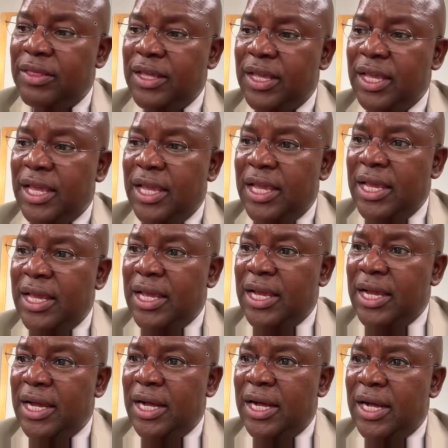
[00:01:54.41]

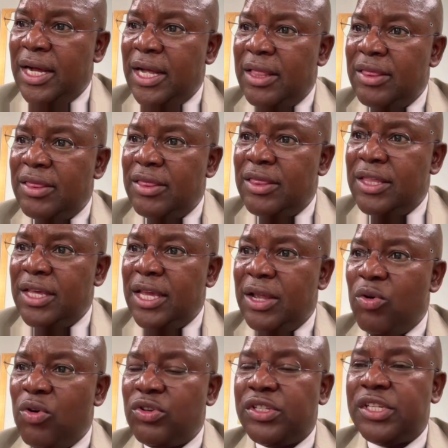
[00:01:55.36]

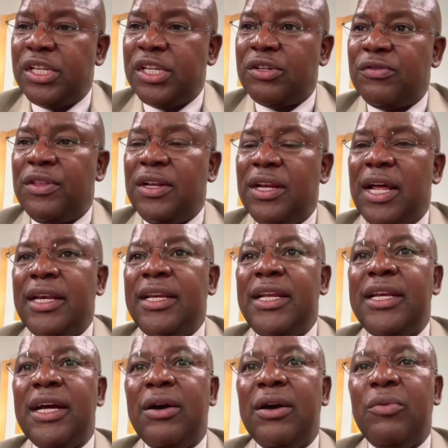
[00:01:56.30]
the onset of the La
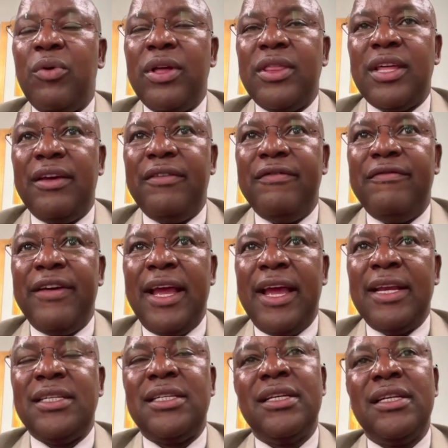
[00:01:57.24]
Nina weather
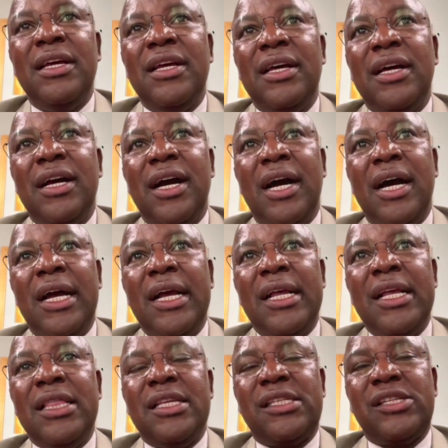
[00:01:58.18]
event
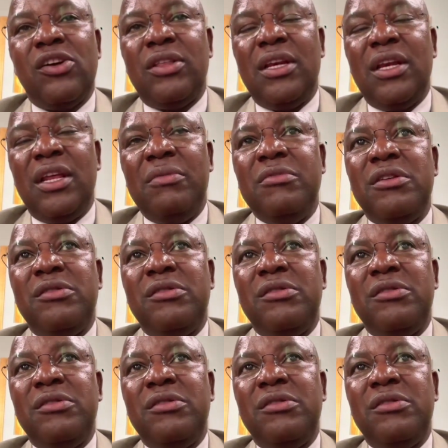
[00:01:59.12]
in the southern